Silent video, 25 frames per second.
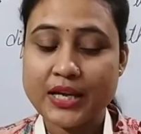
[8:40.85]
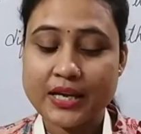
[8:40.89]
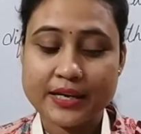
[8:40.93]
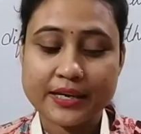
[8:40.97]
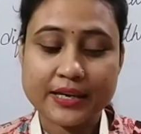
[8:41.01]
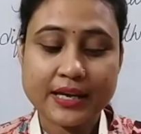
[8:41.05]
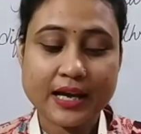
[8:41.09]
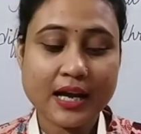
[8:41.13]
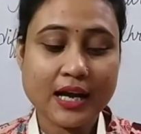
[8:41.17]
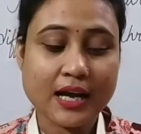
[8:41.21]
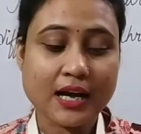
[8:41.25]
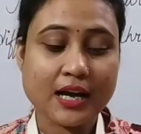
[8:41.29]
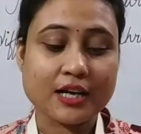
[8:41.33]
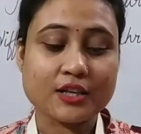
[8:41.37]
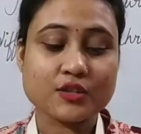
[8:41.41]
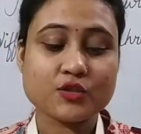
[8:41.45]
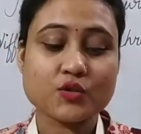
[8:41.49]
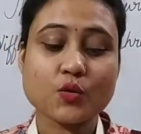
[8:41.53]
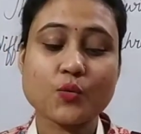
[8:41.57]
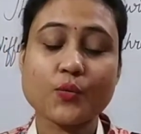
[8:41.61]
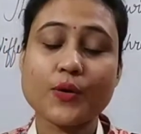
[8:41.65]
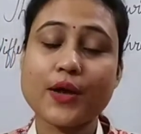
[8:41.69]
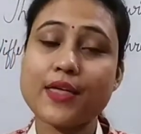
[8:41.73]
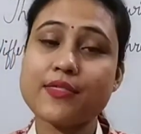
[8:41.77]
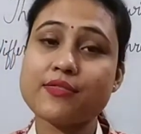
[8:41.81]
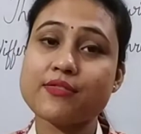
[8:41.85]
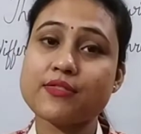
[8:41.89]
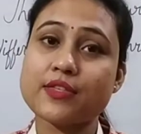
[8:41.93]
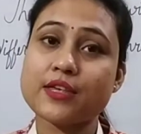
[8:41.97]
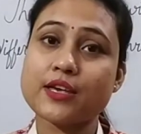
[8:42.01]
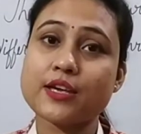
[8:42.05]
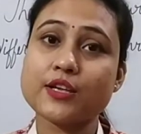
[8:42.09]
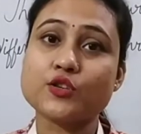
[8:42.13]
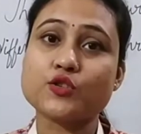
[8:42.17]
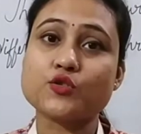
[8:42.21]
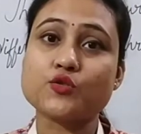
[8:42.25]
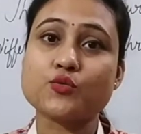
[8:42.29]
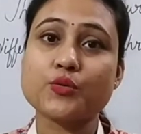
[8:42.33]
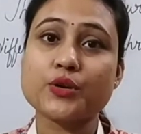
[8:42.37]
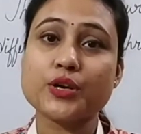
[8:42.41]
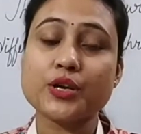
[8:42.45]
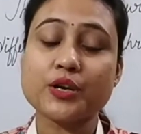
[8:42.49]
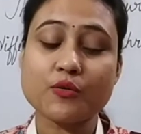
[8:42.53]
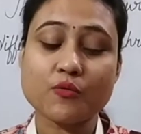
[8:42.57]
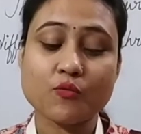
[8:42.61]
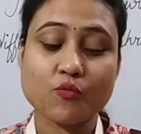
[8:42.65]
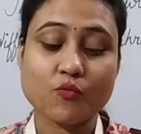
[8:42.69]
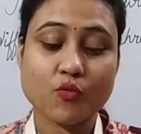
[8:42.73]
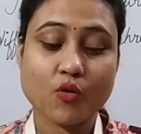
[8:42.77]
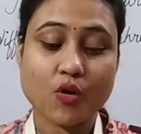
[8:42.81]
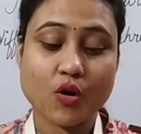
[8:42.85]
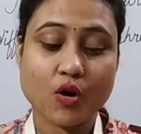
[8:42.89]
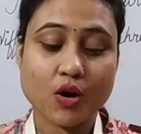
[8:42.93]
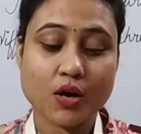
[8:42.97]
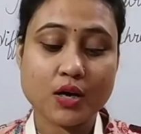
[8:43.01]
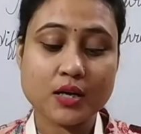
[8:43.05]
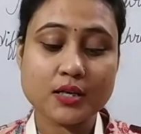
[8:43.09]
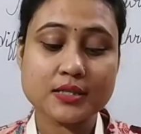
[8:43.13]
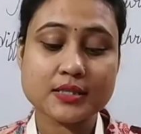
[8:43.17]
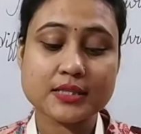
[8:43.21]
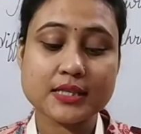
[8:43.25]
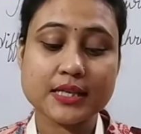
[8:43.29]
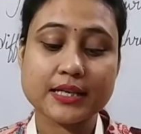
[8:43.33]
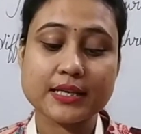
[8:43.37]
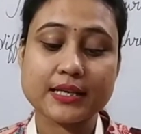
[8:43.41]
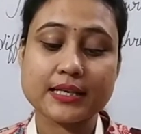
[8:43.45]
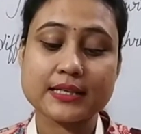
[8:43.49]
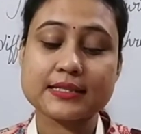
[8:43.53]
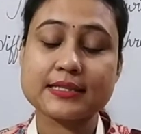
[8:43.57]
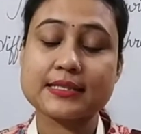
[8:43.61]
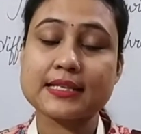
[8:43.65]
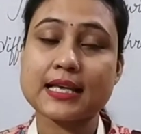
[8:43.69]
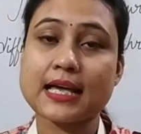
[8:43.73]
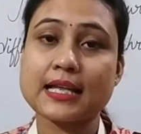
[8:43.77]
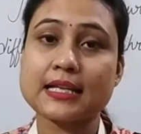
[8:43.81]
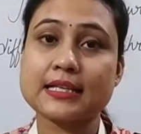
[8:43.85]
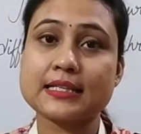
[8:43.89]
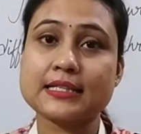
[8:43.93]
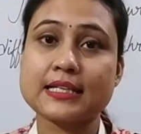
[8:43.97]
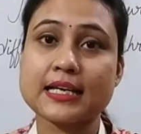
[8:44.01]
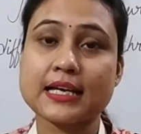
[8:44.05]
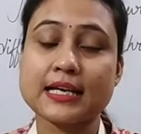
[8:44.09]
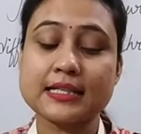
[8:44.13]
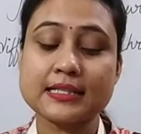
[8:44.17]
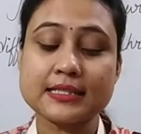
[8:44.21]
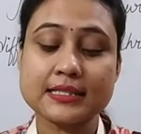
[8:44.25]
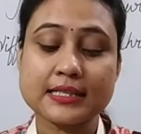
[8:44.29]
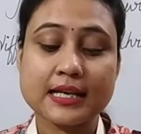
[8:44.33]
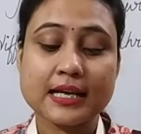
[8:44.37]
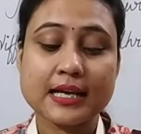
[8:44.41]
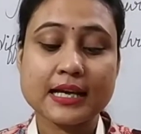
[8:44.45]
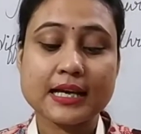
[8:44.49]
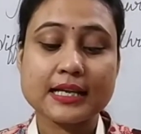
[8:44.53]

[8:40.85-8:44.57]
yeah so when we doing words in a sentence